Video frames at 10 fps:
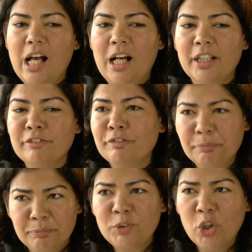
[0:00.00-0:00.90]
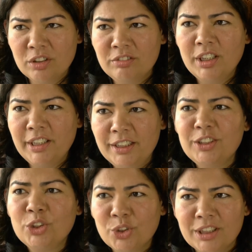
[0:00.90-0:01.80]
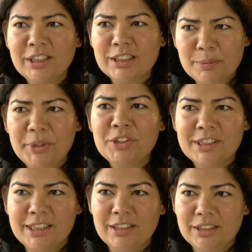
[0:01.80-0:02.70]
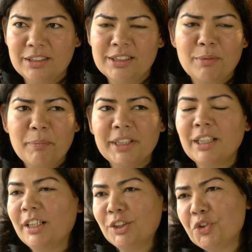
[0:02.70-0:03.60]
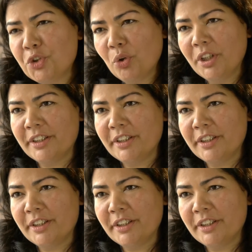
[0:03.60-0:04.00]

I've gotten really good and experienced at it. It's something that I enjoy.